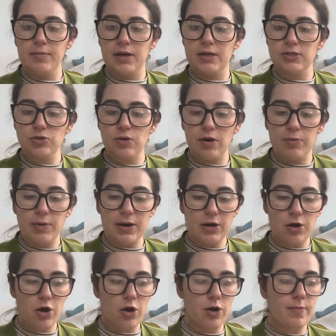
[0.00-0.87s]
So I went
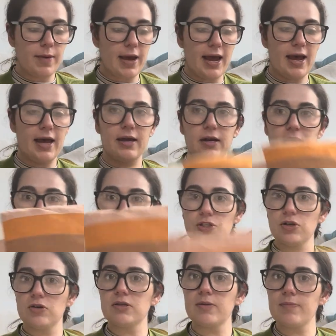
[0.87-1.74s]
home and I
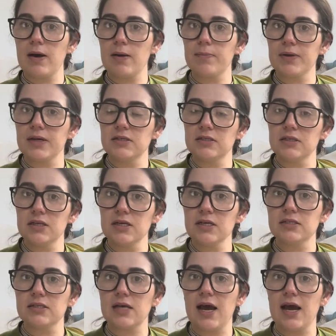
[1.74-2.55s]
sewed them up into this,